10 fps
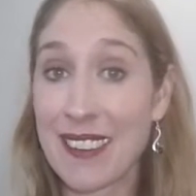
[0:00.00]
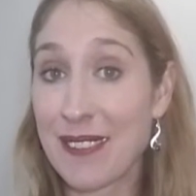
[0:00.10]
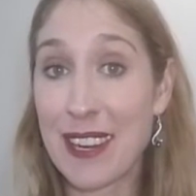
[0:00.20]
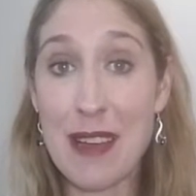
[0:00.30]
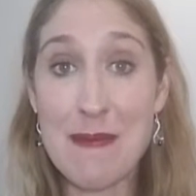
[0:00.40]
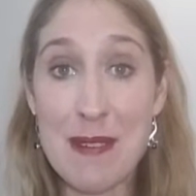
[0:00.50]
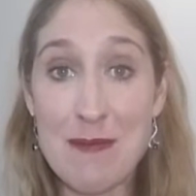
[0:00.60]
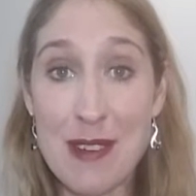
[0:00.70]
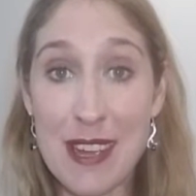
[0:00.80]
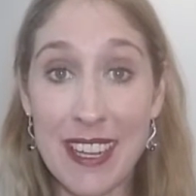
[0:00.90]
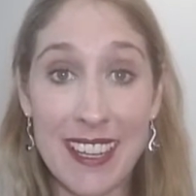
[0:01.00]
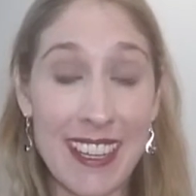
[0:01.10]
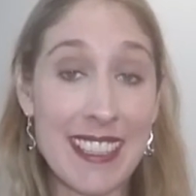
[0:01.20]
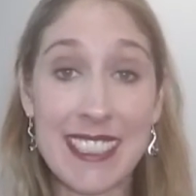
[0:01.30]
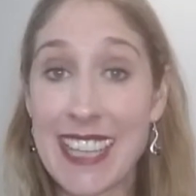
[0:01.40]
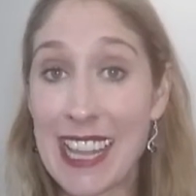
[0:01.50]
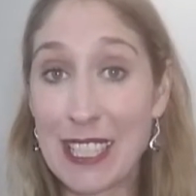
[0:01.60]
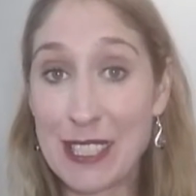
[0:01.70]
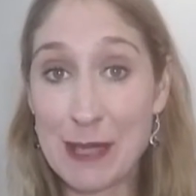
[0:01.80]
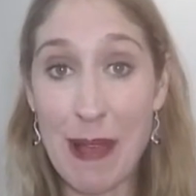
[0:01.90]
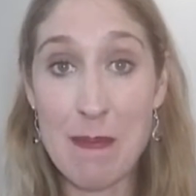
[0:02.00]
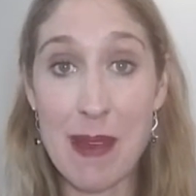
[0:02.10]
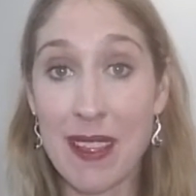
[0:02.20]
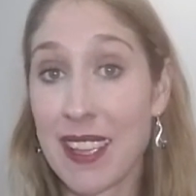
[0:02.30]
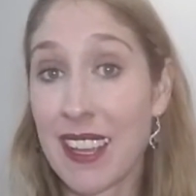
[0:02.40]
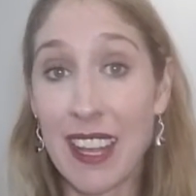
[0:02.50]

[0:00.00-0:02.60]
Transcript: when I'm at work on the daily newspaper,